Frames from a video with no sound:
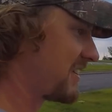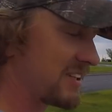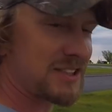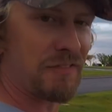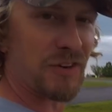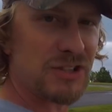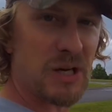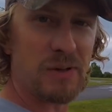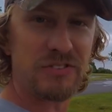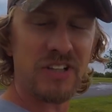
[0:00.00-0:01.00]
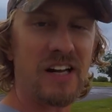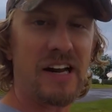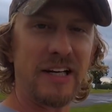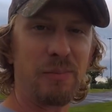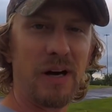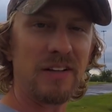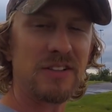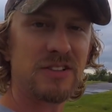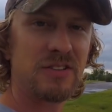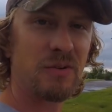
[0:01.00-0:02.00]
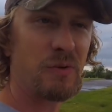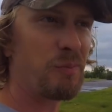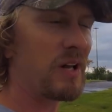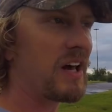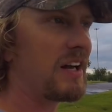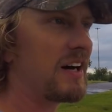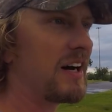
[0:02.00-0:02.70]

This is the first time we've stayed at a Cabelas. We've been at